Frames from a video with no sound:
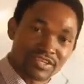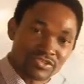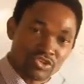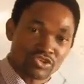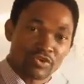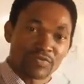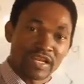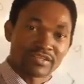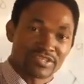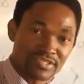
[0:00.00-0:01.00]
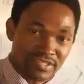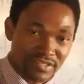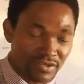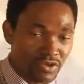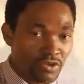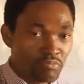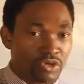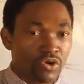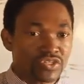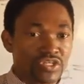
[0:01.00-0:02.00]
source of electricity,
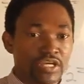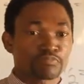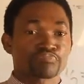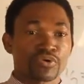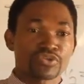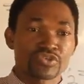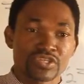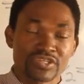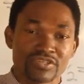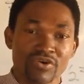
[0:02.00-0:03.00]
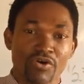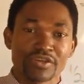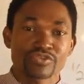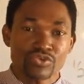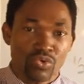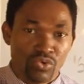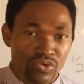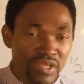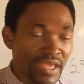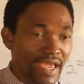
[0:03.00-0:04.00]
because it produces on its
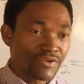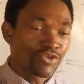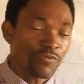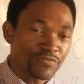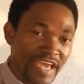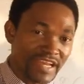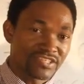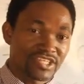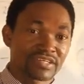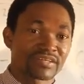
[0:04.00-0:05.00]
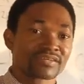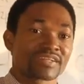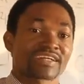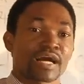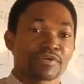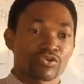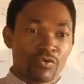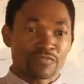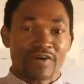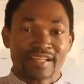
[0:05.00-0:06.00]
own enough energy that can be
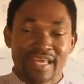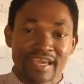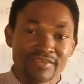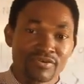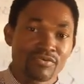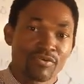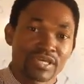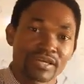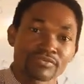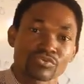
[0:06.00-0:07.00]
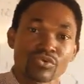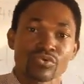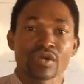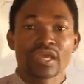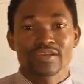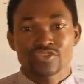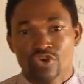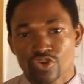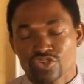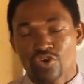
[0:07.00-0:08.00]
converted, okay, to a
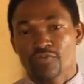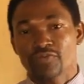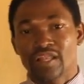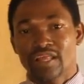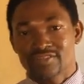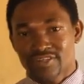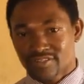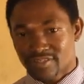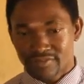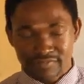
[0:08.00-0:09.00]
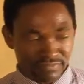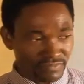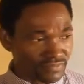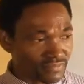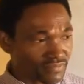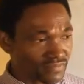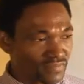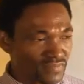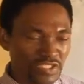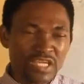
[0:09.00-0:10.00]
source of electricity.
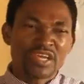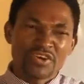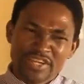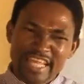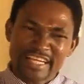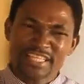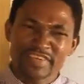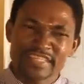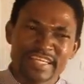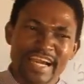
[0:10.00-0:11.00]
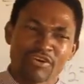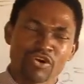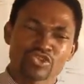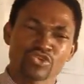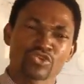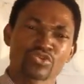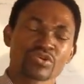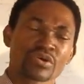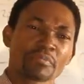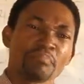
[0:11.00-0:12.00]
Radioactivity can
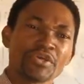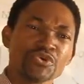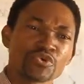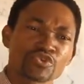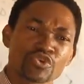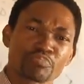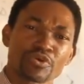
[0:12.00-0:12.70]
also be used to